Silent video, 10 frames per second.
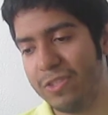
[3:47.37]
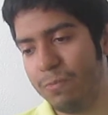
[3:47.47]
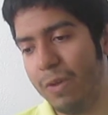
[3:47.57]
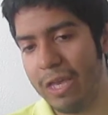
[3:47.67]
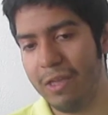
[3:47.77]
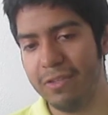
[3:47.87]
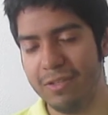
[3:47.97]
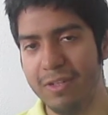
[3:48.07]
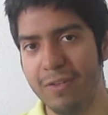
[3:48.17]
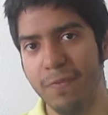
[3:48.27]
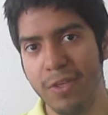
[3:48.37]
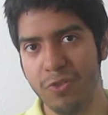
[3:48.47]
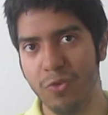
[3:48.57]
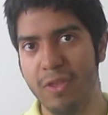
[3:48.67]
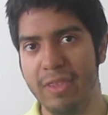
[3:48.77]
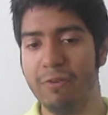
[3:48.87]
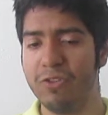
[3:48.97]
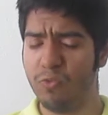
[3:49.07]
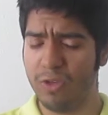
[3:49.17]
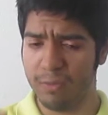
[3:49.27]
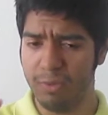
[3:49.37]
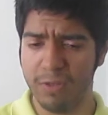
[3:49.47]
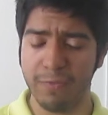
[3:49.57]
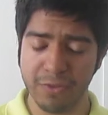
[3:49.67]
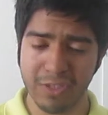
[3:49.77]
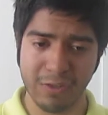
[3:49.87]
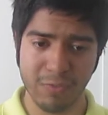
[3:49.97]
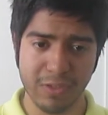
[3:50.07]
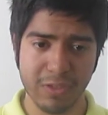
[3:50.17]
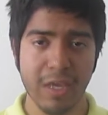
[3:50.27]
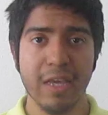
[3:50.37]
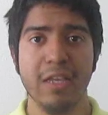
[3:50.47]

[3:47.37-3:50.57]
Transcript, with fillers: smile as an individual, and that was a really beautiful sequence.